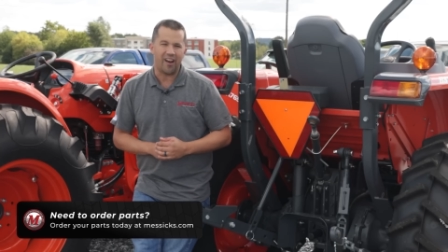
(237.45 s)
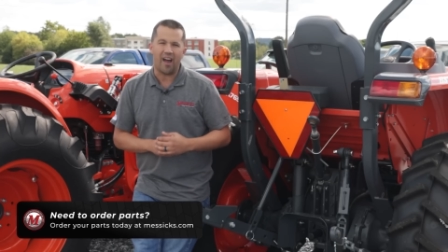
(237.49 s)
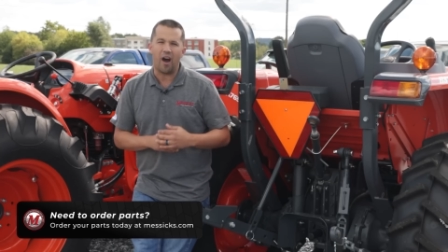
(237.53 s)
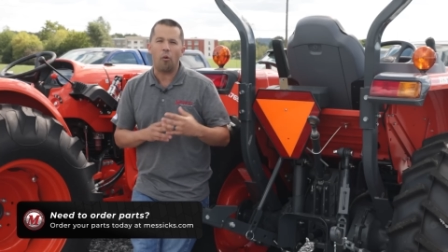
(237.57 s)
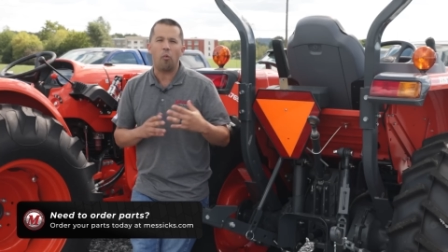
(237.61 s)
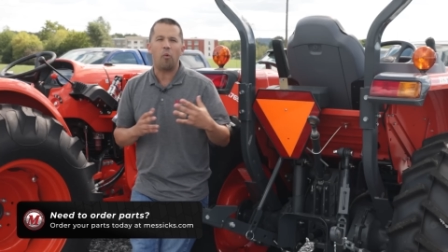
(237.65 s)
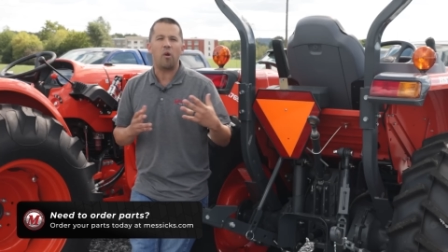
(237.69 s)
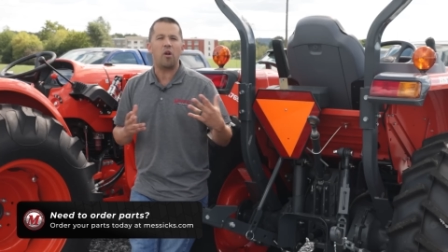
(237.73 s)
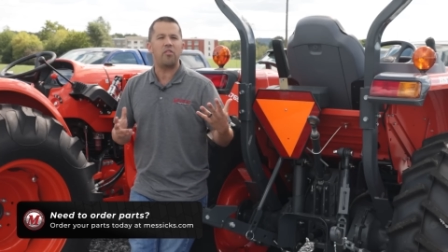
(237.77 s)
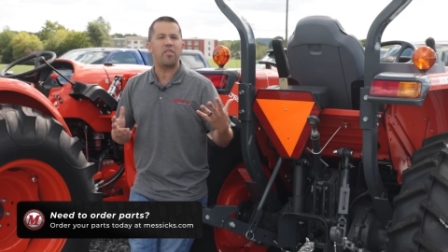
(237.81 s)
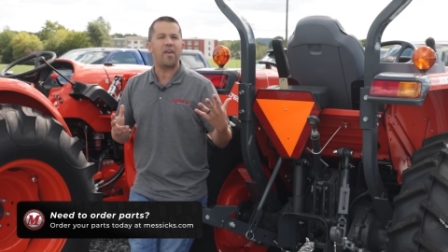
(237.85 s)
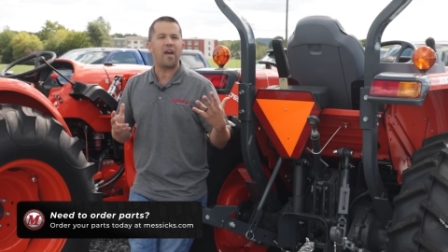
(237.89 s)
Now,
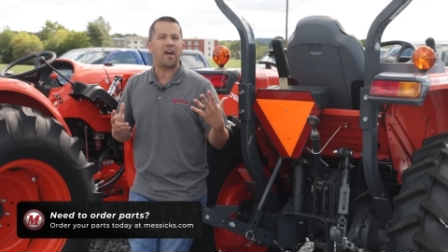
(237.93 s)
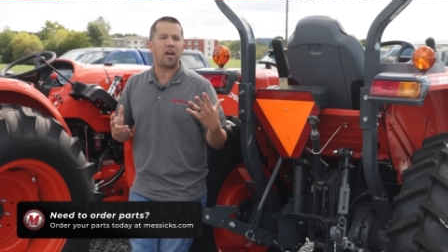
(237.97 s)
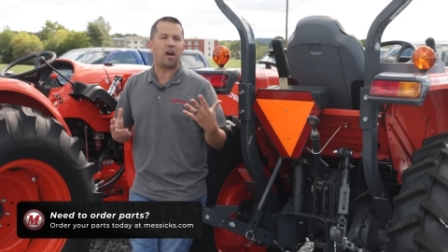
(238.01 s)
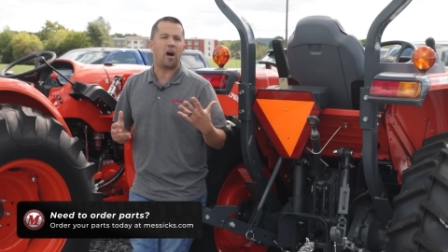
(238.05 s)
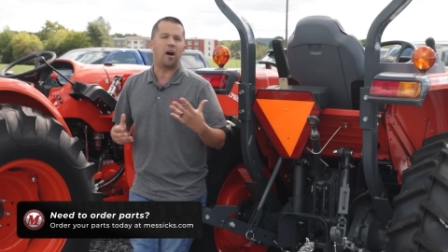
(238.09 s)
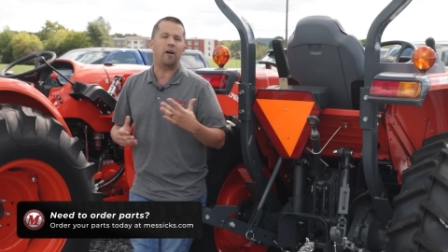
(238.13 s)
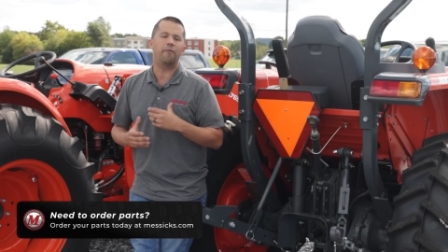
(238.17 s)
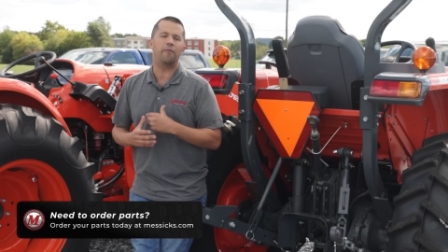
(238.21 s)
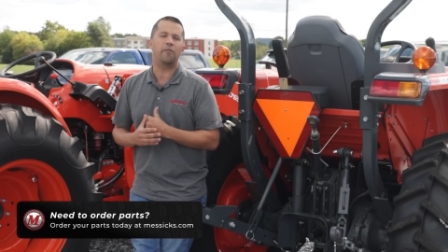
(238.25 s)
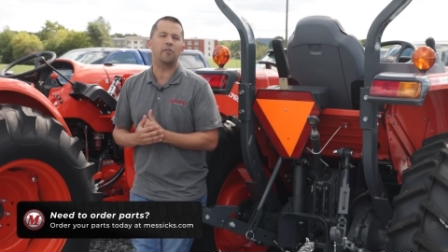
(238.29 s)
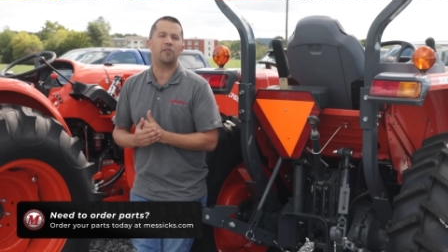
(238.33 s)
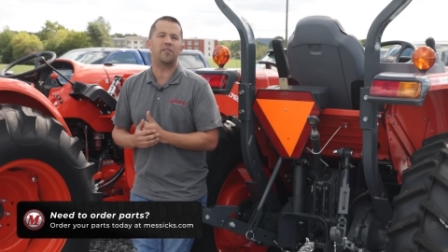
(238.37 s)
where that
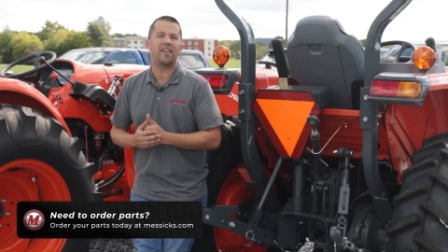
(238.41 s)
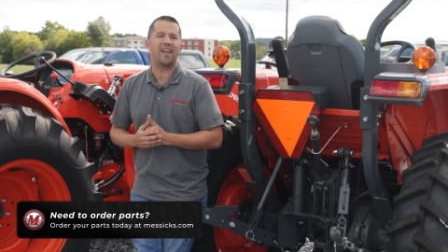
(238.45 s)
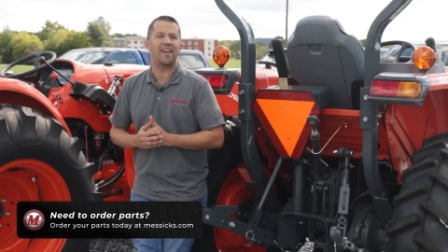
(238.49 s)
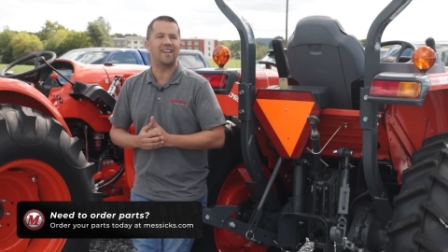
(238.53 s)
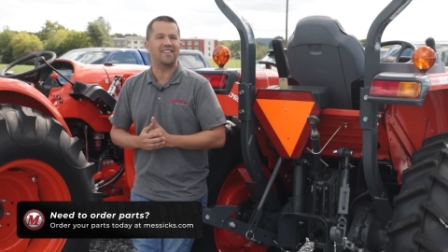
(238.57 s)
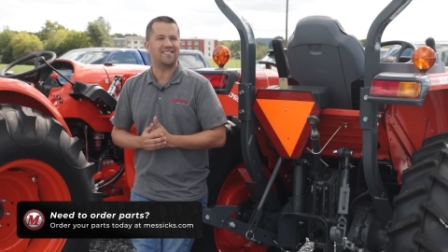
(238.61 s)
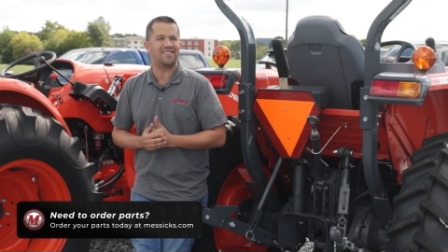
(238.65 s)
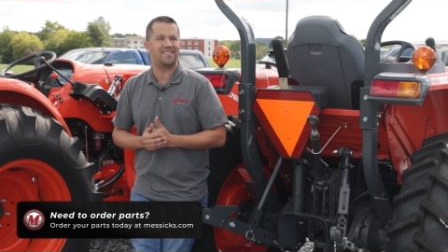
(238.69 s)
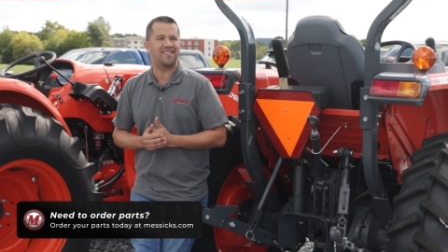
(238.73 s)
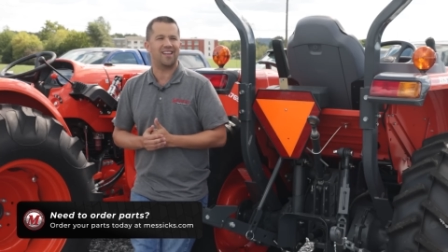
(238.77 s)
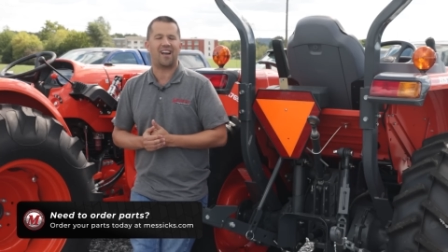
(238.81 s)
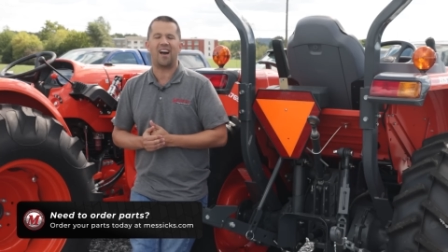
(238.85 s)
comfort
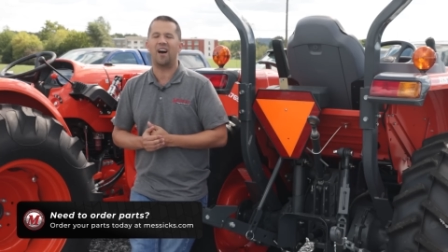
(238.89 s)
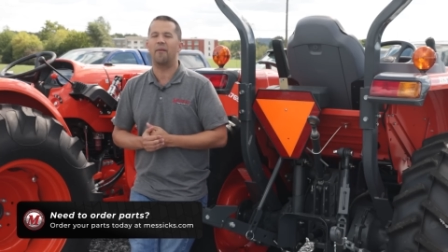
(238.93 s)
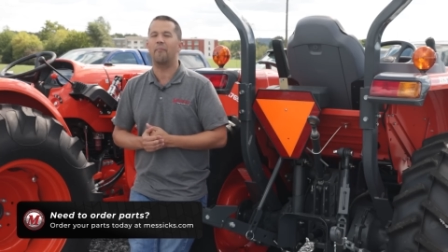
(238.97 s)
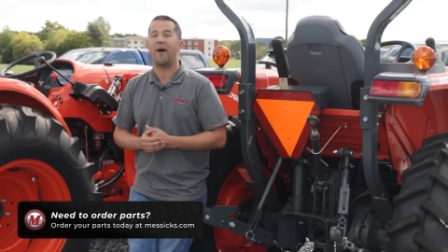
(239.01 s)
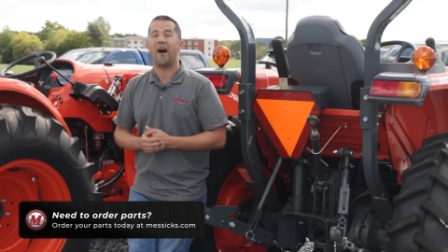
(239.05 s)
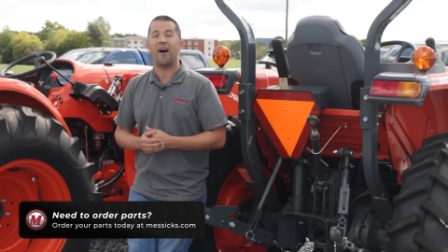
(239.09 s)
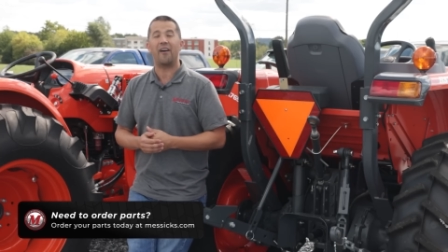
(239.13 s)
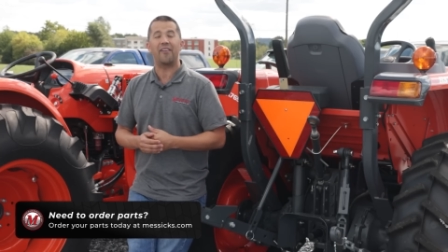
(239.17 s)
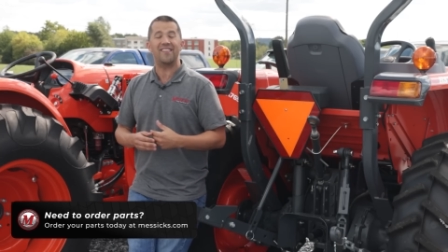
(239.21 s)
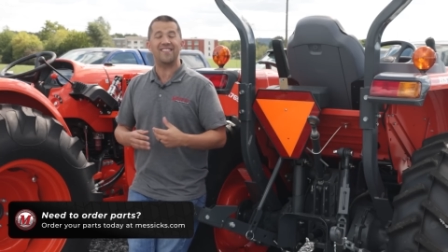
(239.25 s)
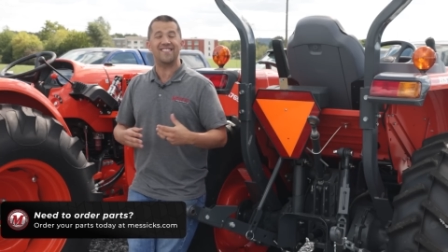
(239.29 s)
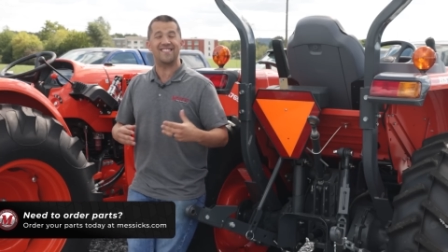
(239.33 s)
tends to come
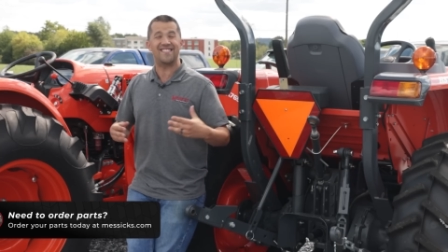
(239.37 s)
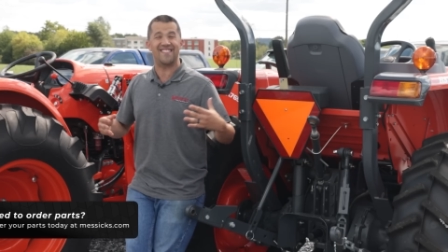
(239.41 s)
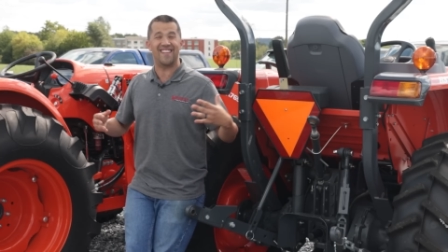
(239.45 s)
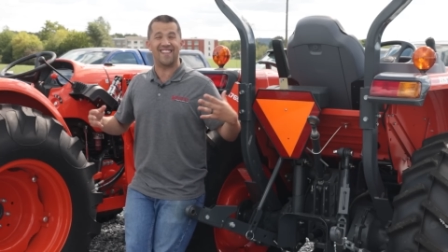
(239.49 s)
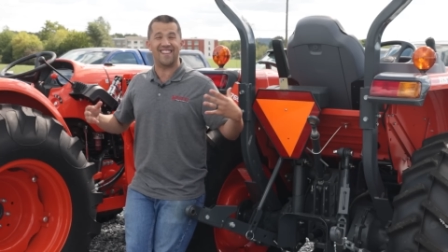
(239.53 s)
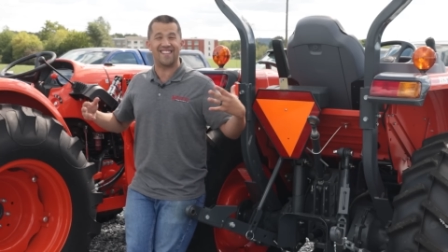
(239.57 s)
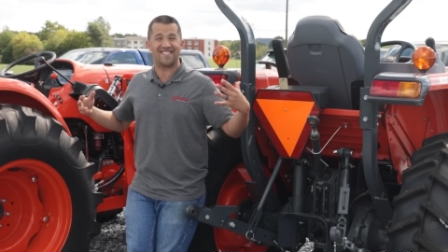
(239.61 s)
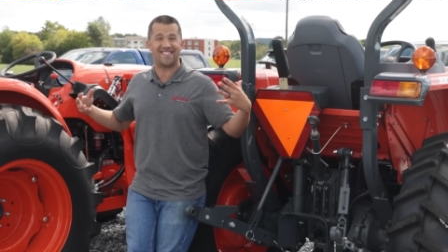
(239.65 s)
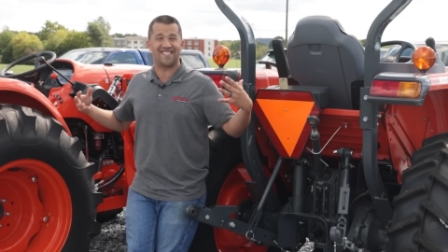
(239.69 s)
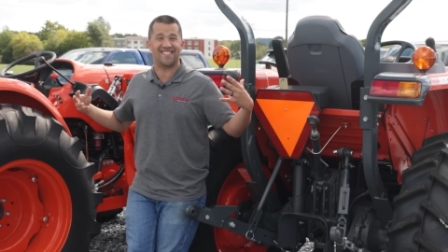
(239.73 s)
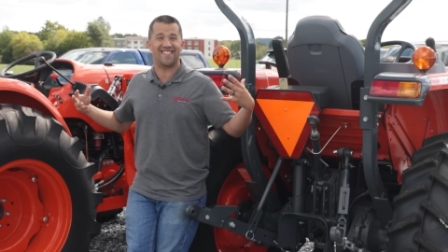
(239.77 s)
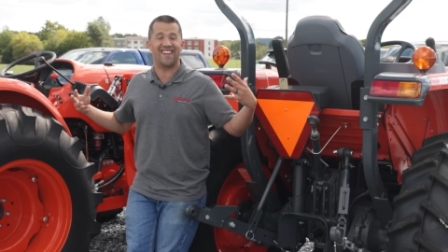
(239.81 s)
out is
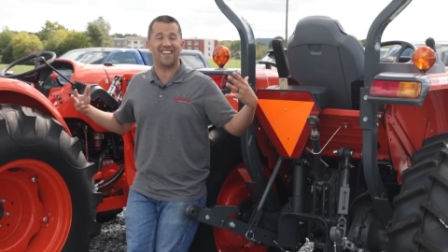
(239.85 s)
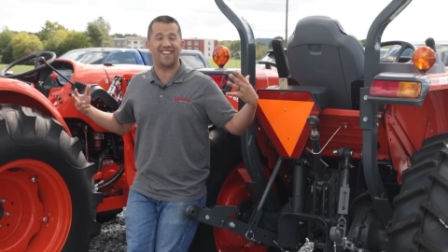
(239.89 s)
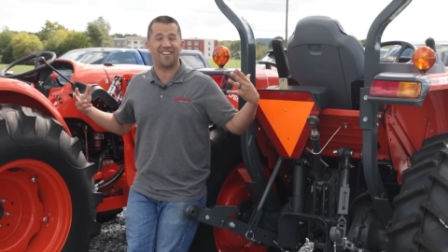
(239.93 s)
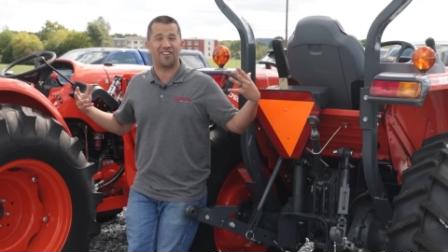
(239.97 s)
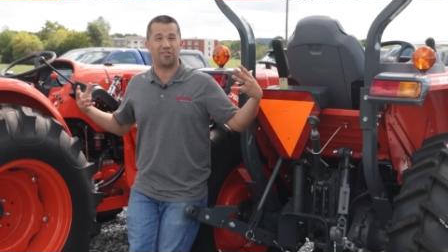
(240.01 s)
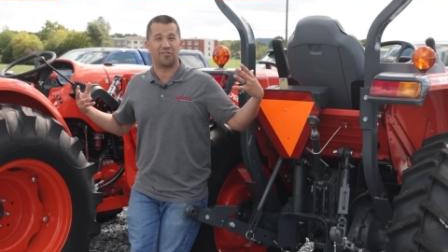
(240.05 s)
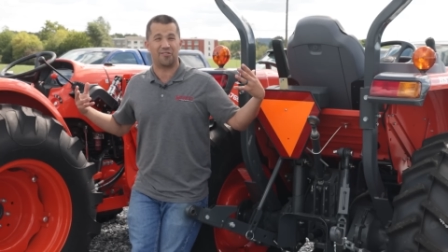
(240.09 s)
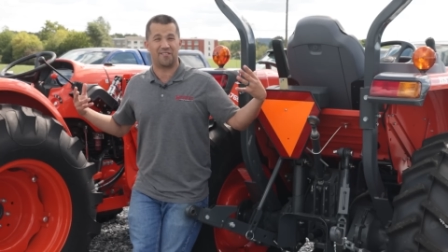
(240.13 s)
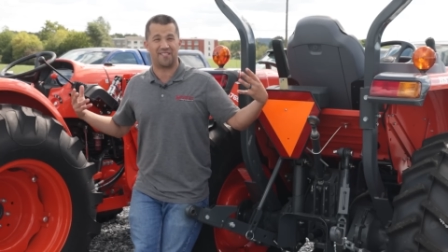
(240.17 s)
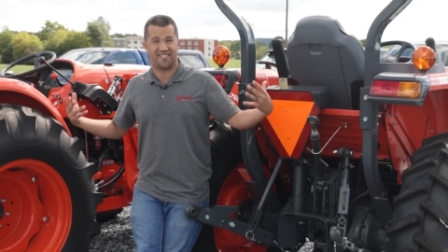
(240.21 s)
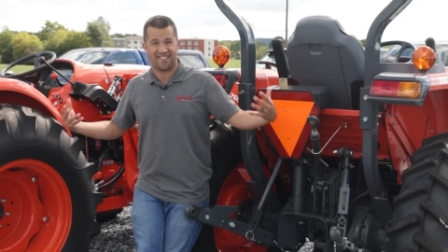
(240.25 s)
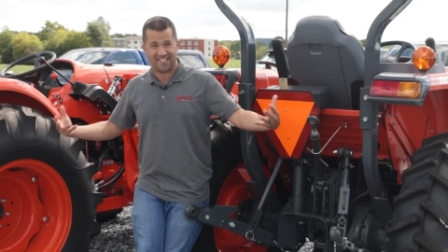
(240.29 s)
things like
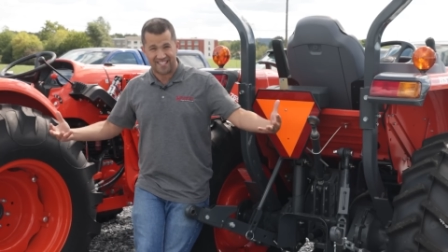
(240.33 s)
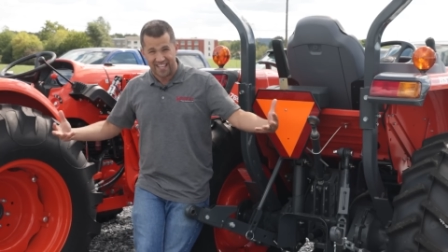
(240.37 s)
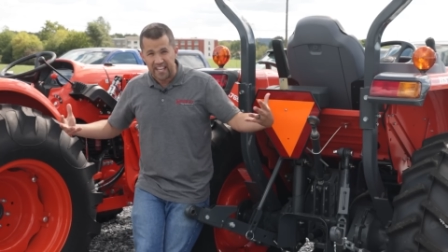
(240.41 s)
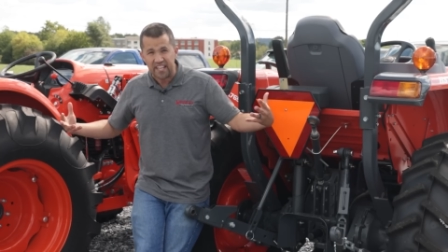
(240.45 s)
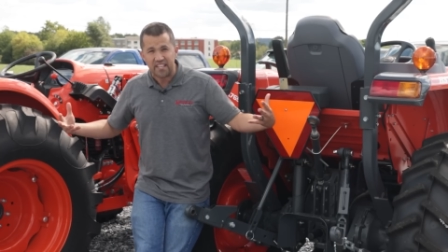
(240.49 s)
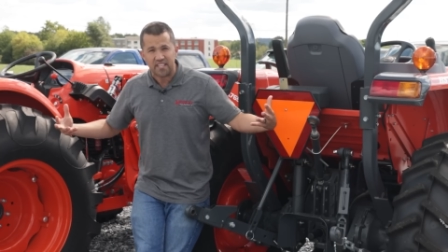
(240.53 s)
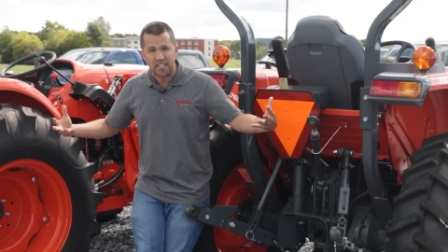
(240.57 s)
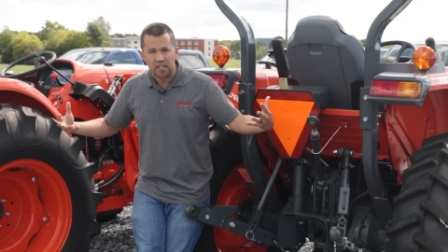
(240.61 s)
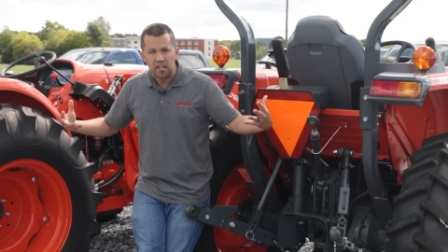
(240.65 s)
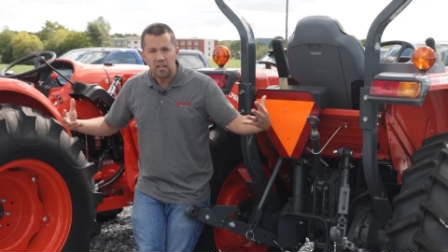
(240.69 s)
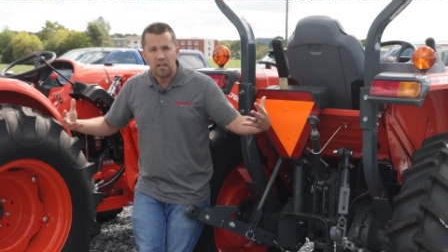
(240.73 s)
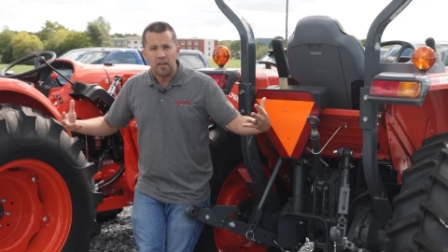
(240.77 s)
your
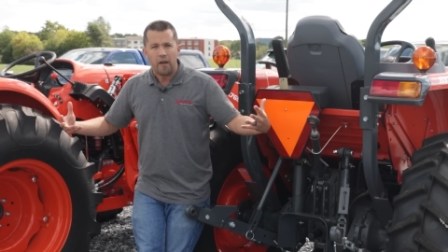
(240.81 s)
seat.